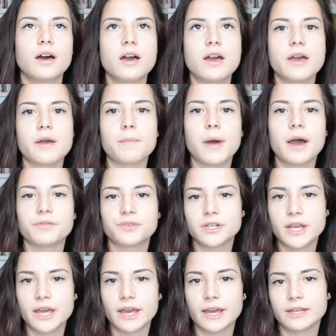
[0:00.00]
after
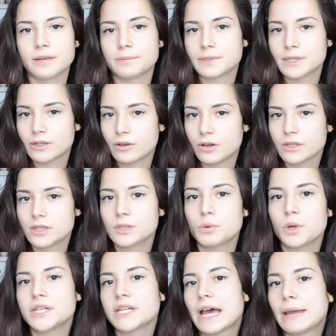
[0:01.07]
they had a psychosis
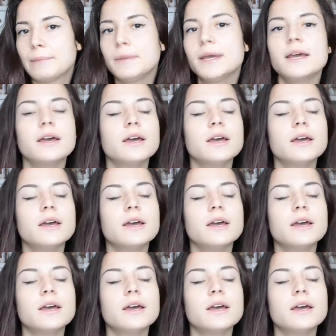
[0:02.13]
one time,